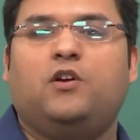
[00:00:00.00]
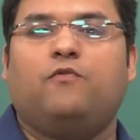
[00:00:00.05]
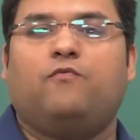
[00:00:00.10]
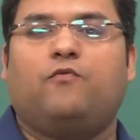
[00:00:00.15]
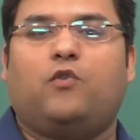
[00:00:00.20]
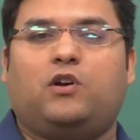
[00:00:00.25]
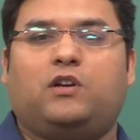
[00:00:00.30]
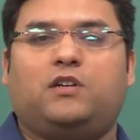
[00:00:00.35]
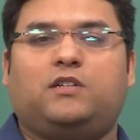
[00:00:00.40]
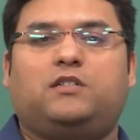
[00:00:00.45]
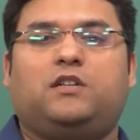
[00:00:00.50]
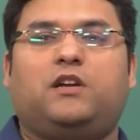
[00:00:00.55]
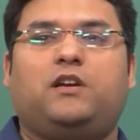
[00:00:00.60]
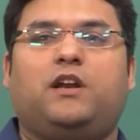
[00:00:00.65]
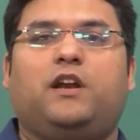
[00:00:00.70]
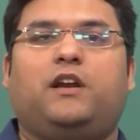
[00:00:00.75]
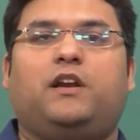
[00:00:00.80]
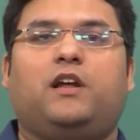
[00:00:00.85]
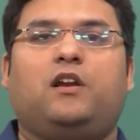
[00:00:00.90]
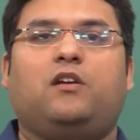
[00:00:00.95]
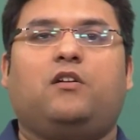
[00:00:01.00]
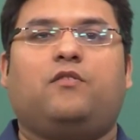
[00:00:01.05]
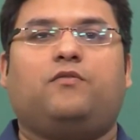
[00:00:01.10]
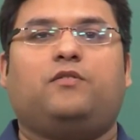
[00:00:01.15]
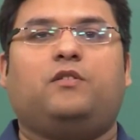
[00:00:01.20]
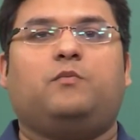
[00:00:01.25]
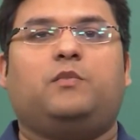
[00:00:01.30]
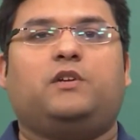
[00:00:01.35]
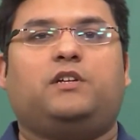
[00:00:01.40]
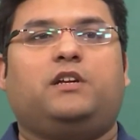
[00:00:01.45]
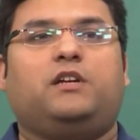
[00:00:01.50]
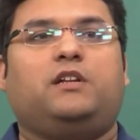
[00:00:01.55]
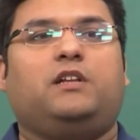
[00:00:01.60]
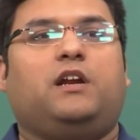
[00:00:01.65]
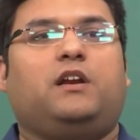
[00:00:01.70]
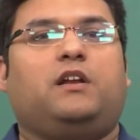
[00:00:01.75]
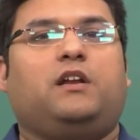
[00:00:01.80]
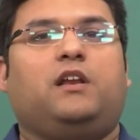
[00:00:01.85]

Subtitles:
what is the detail of the machine that